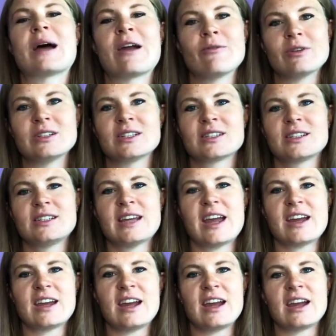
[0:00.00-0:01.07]
I was
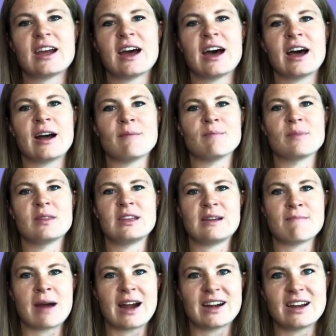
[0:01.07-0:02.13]
taking the
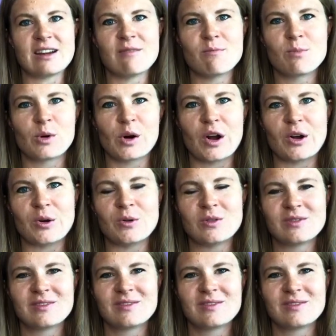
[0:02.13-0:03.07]
Mighty Pro